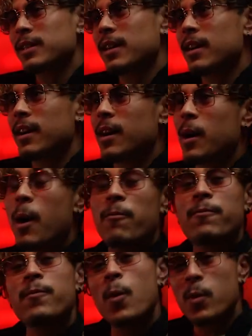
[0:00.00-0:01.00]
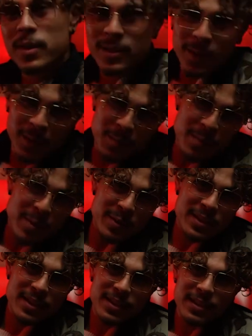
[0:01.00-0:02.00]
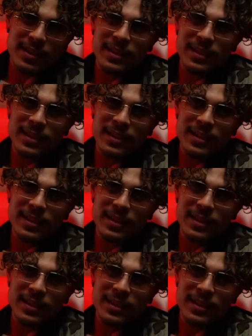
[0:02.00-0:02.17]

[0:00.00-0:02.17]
I'm focused on the music.